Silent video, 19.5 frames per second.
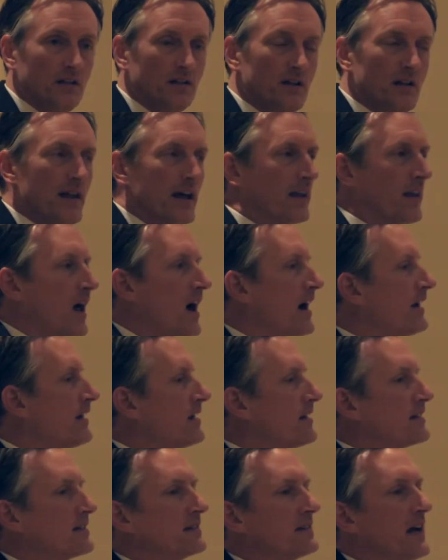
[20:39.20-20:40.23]
to that line
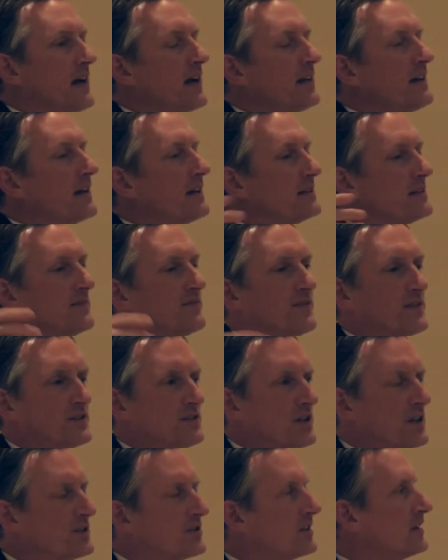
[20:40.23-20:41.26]
in the sand that is a
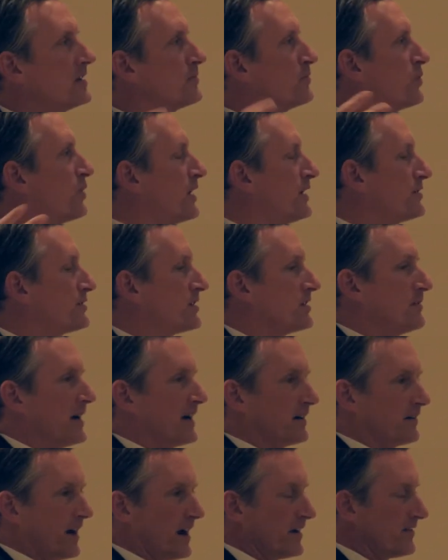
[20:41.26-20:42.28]
physician, a preacher, my
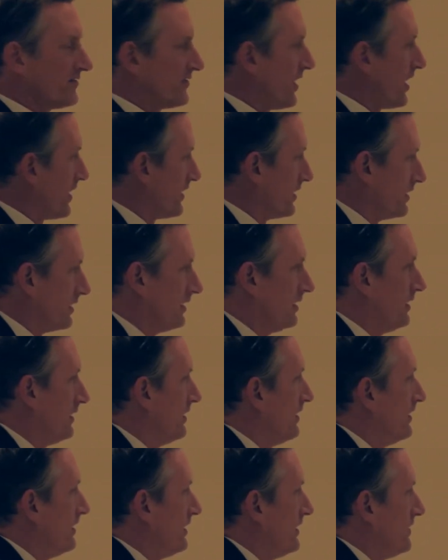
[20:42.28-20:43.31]
grandfather
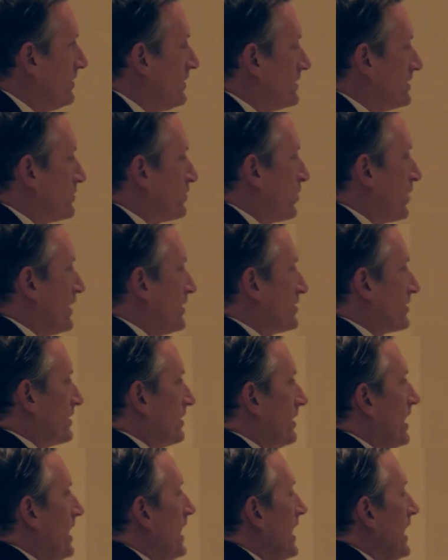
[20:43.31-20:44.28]
was a preacher,